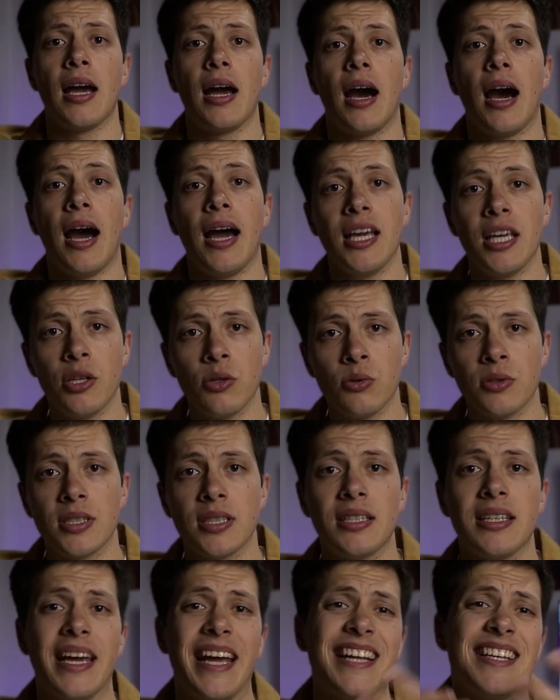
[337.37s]
I use
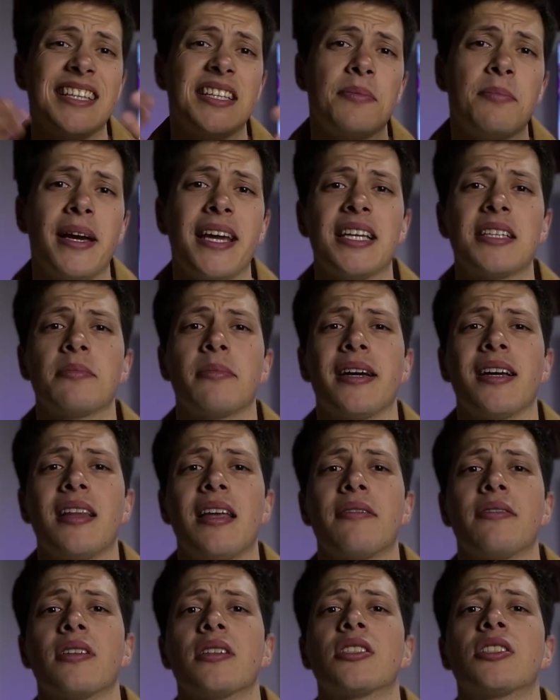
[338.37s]
it and it makes my
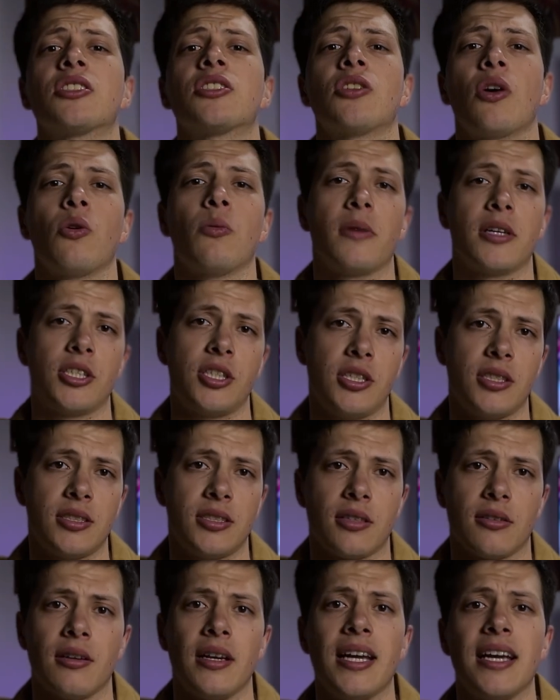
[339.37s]
life so much easier,